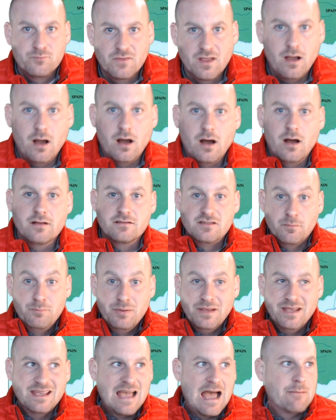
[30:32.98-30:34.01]
to
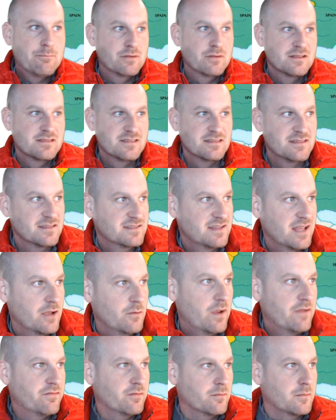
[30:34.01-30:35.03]
be capitalists and to stay
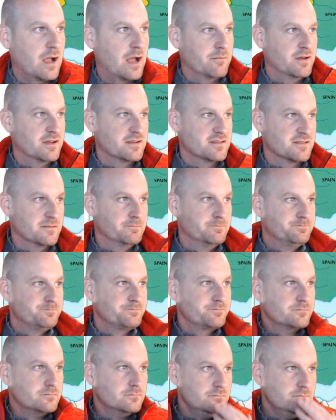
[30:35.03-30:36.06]
away from communism.
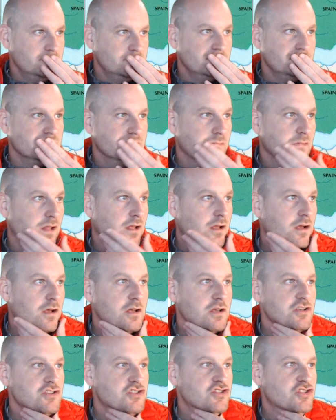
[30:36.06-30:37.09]

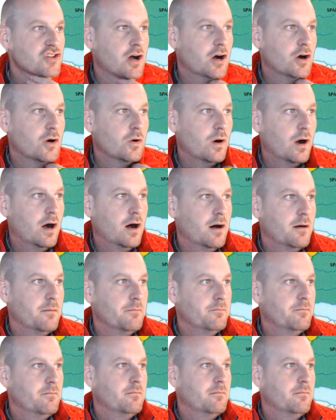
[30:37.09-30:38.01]
So, all